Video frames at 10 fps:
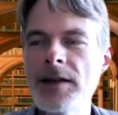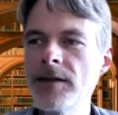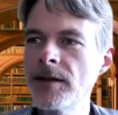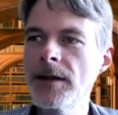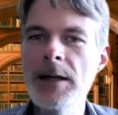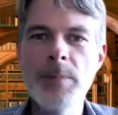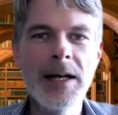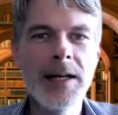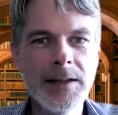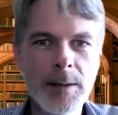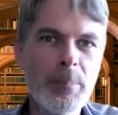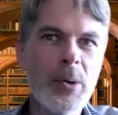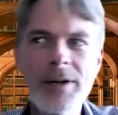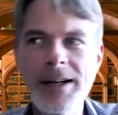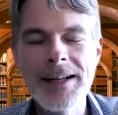and then suddenly being in the
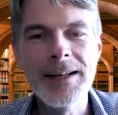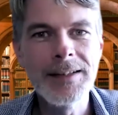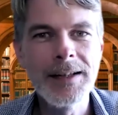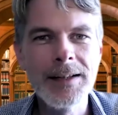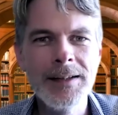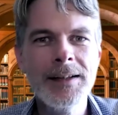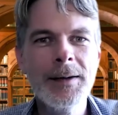Bourne Identity.